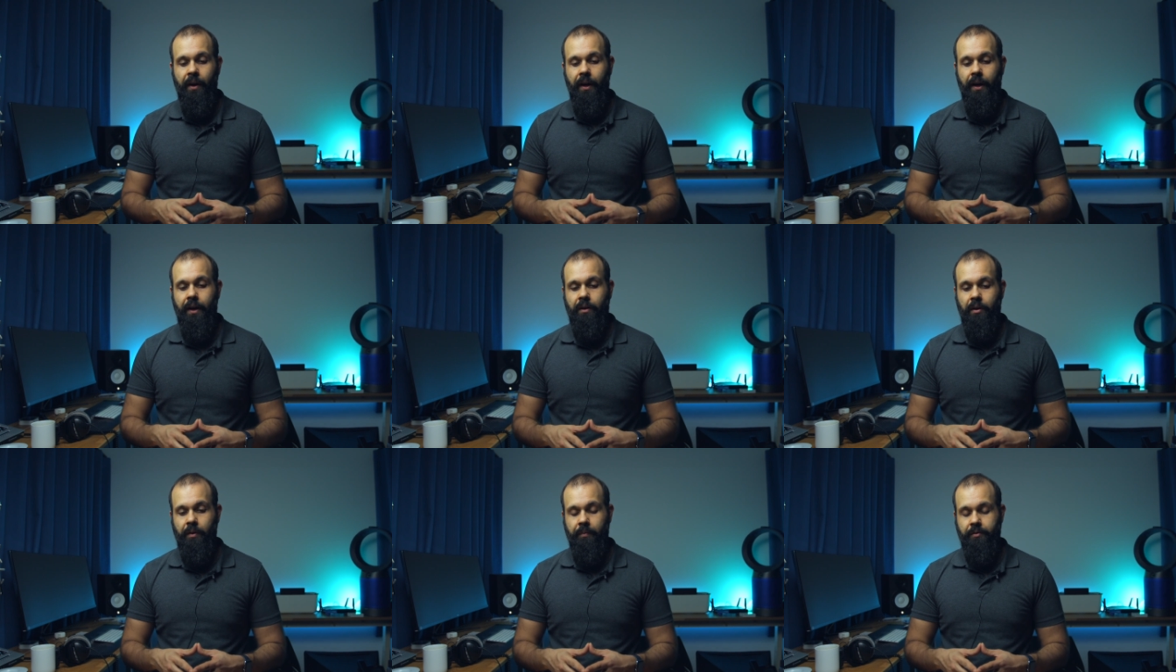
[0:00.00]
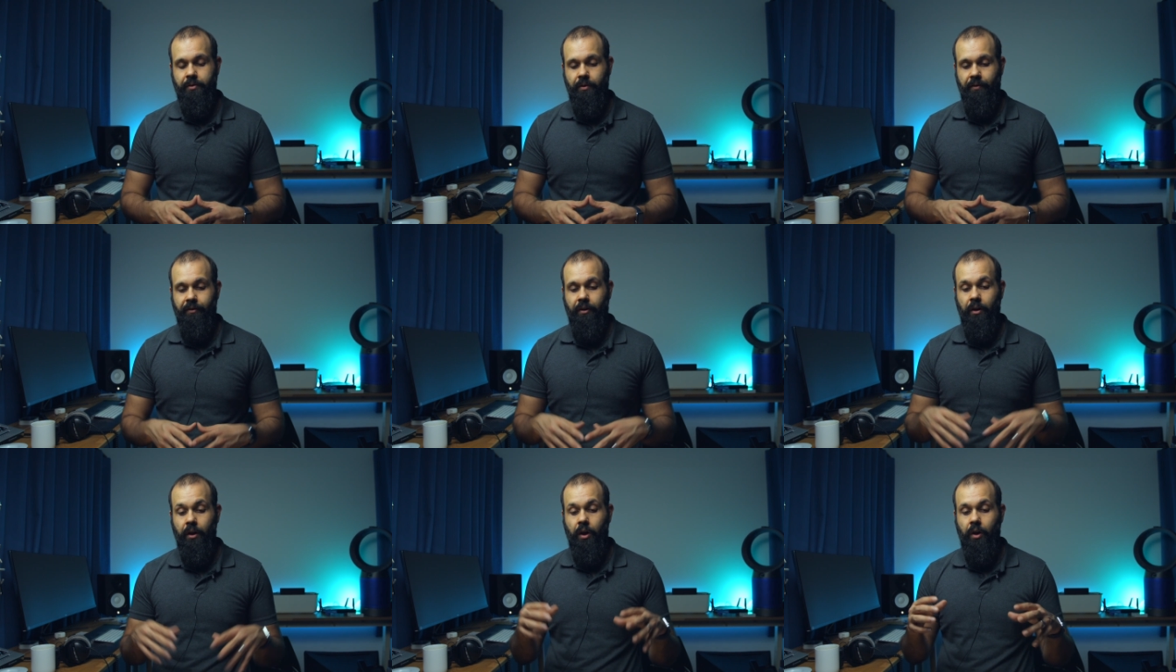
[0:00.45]
In terms
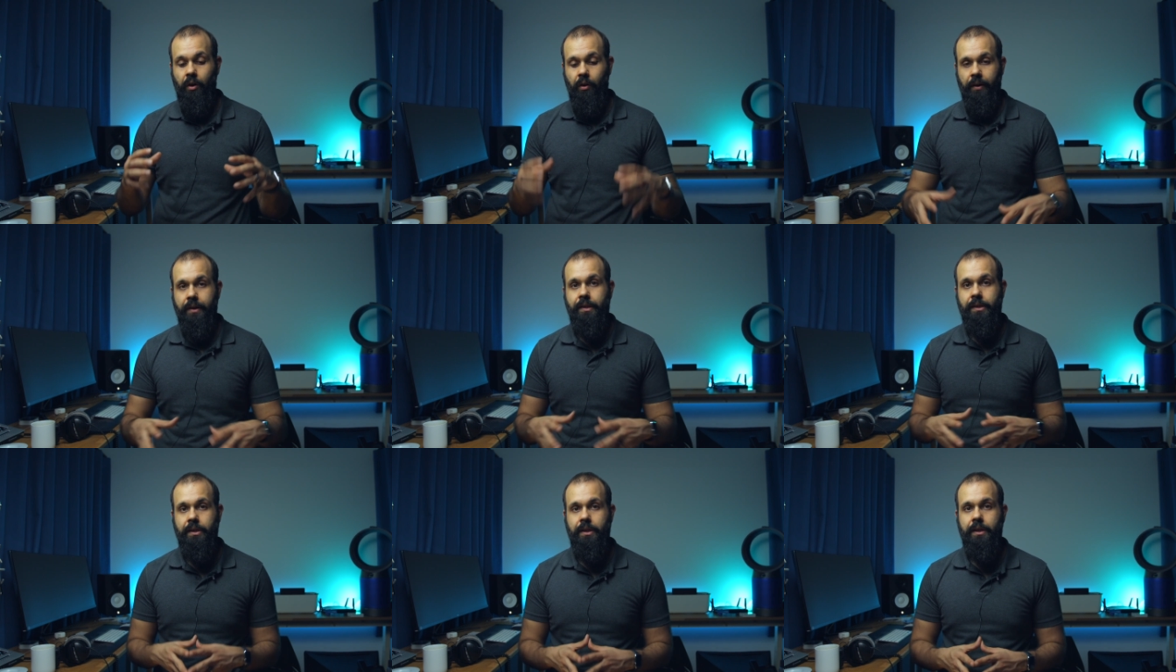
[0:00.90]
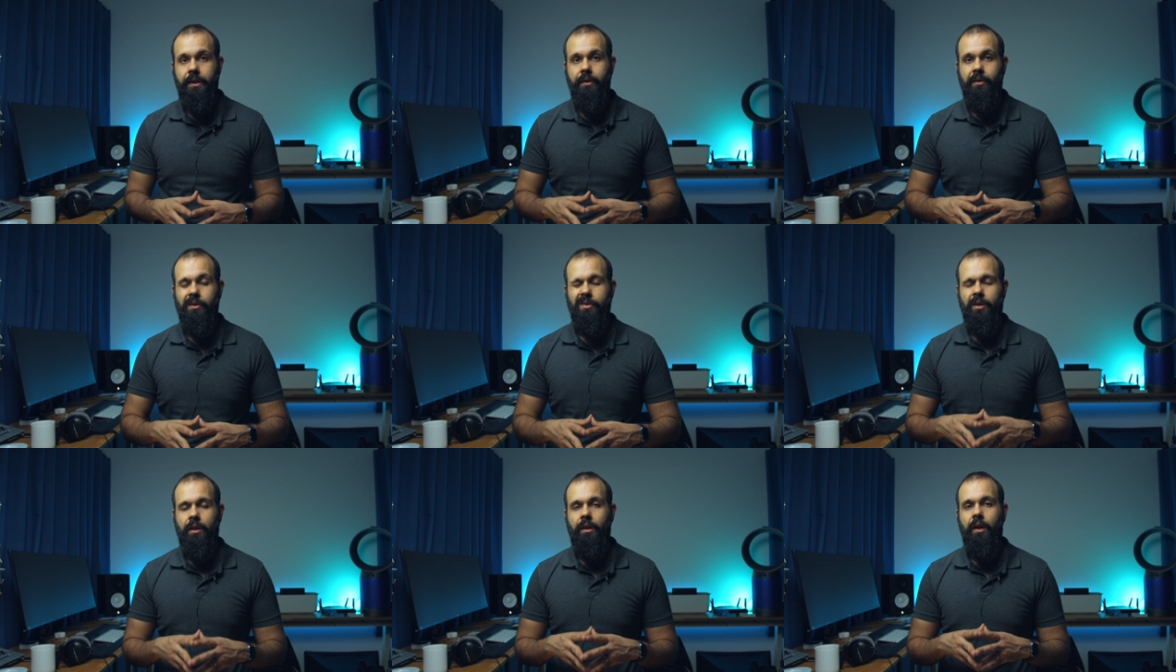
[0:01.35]
of concurrency,
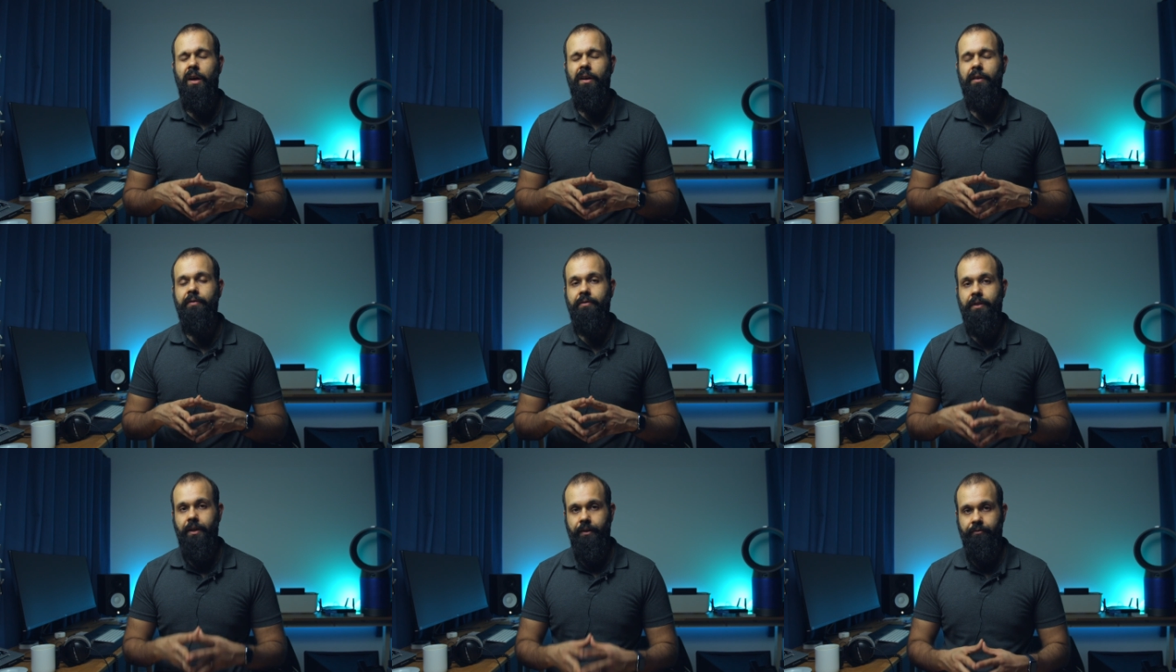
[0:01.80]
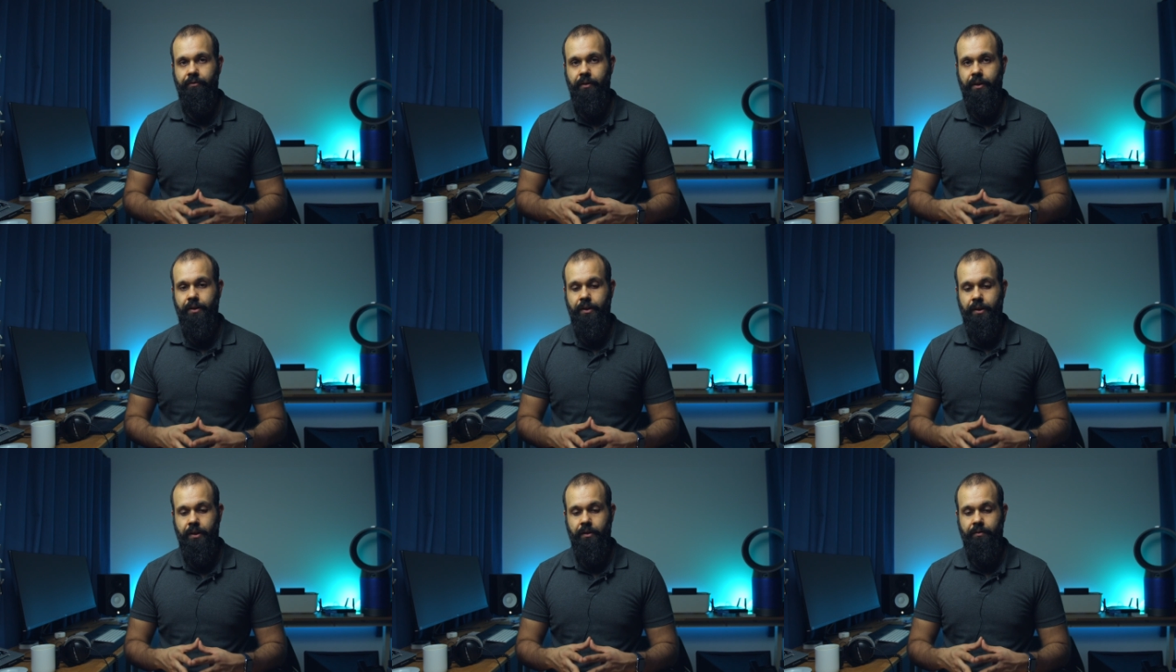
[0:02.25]
there's a lot of
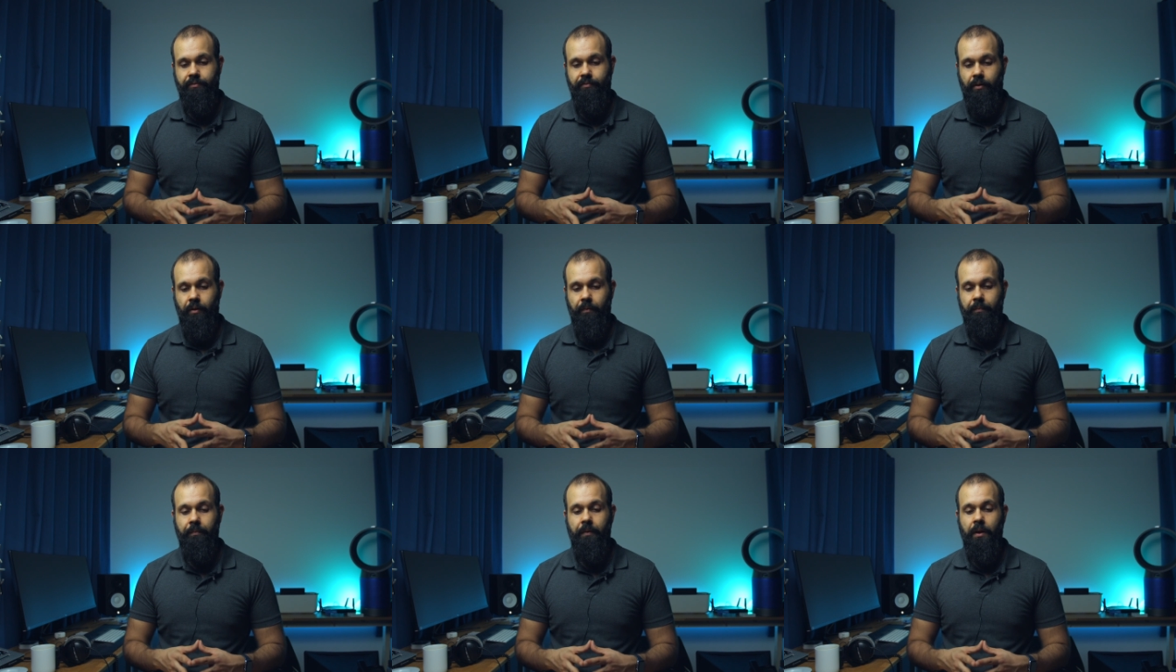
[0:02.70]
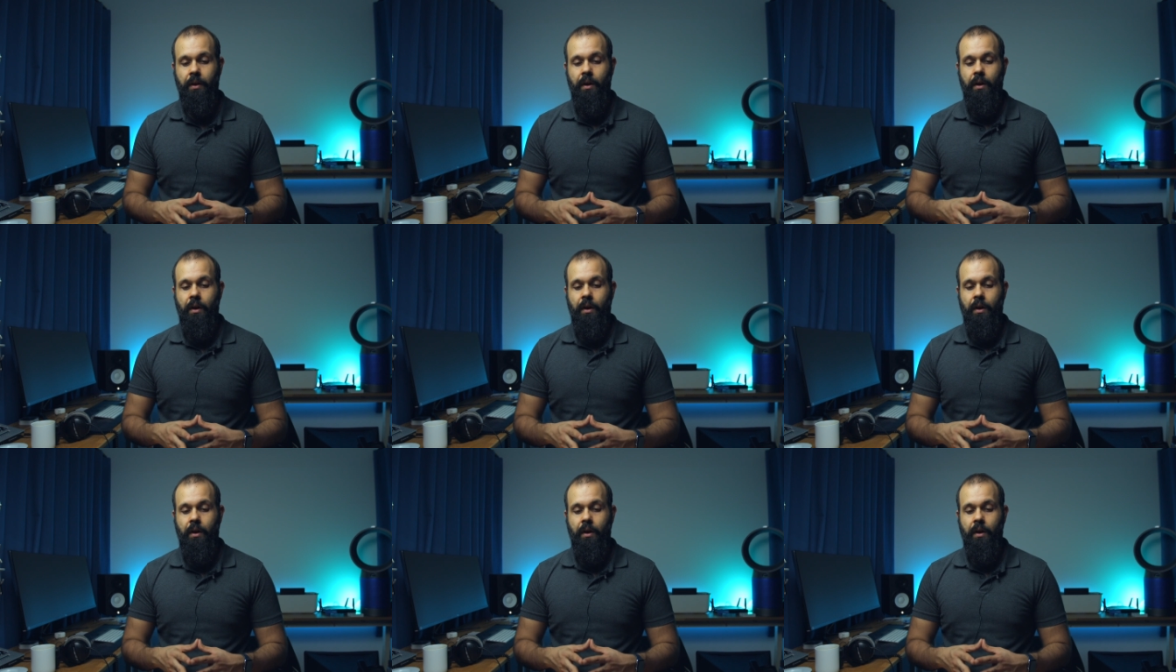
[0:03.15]
differences from